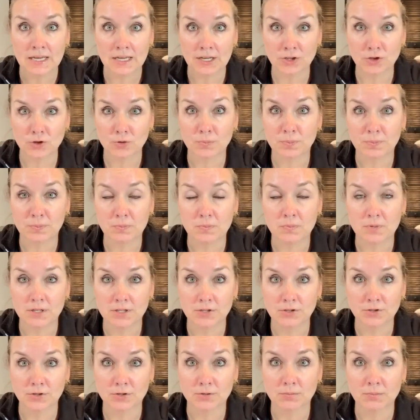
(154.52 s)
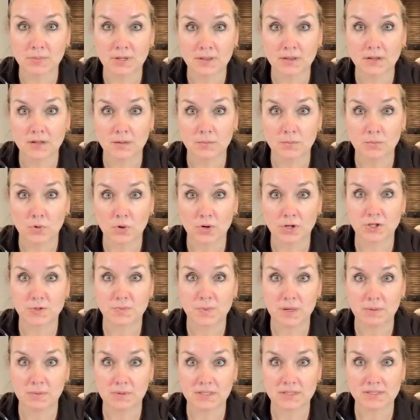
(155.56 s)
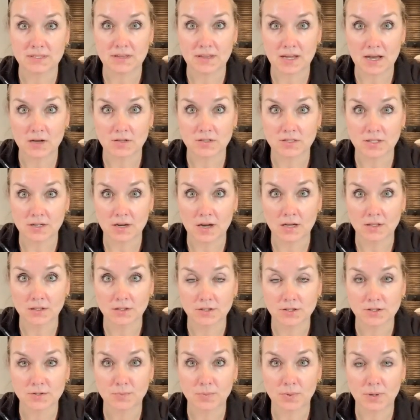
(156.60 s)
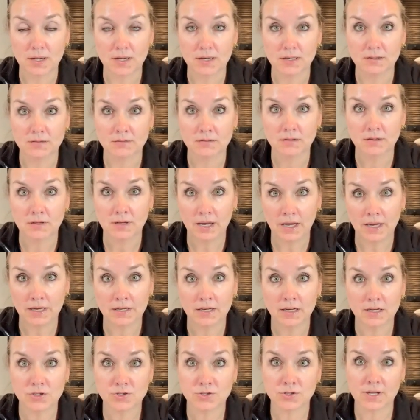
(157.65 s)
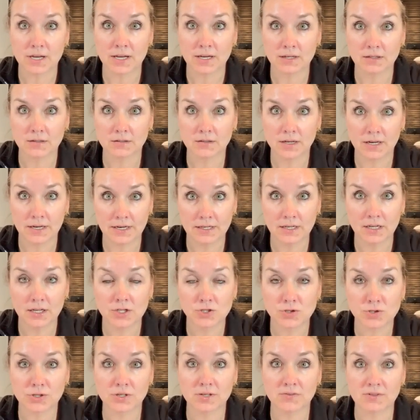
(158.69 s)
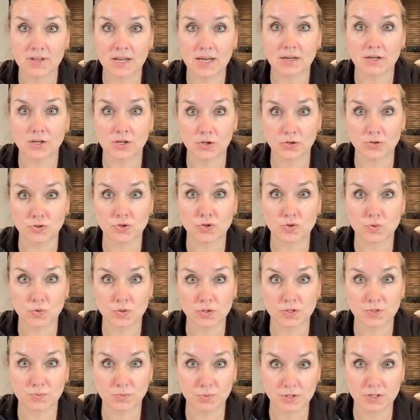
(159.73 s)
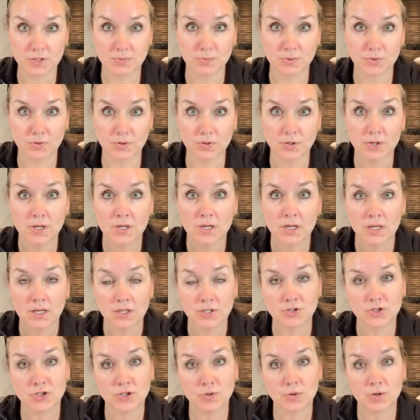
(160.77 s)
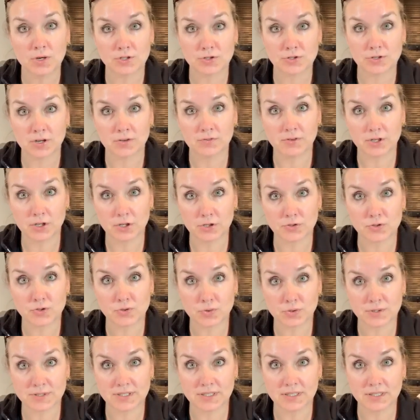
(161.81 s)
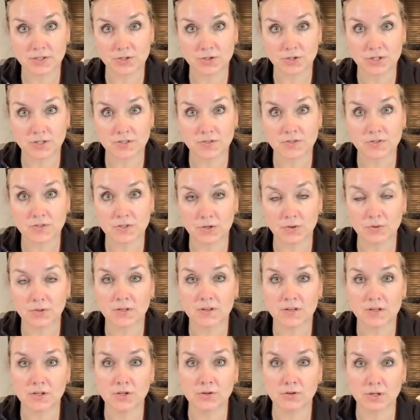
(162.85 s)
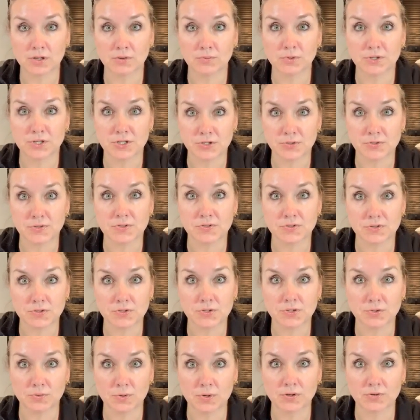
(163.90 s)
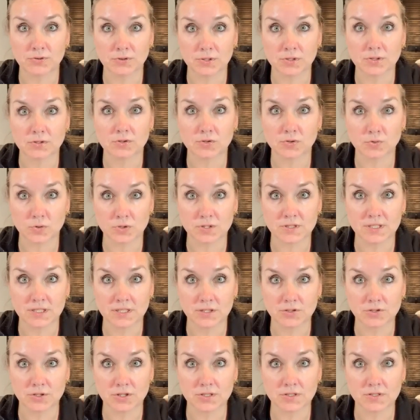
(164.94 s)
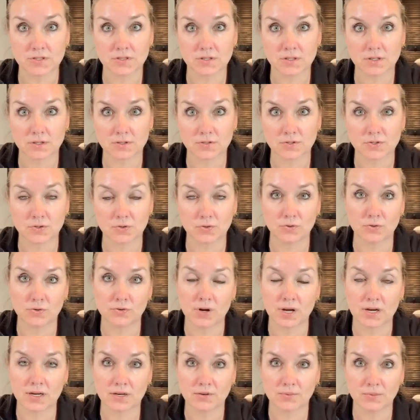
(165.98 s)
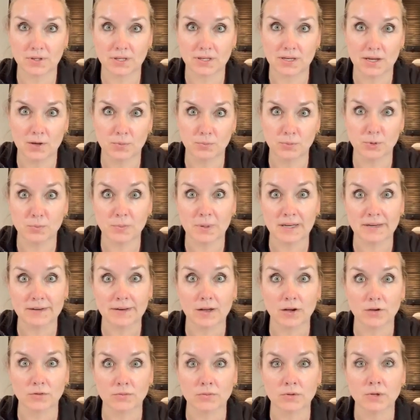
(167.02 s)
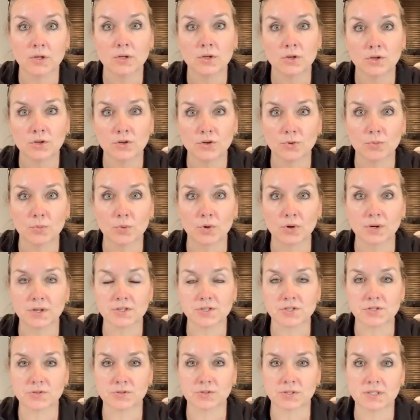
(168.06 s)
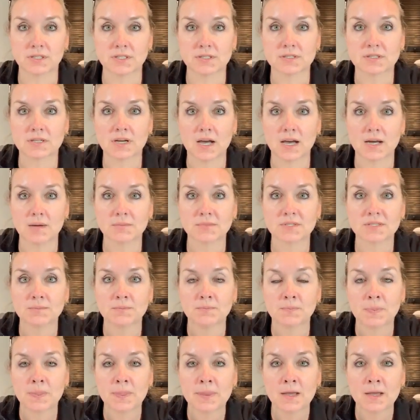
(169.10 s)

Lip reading: and your monthly mortgage payment is $1,000, but 800 of that goes towards the principal and 200 of it goes towards the interest, the only thing you can reduce is the 200 towards the interest. So they're not going to really help you pay down your mortgage during these times.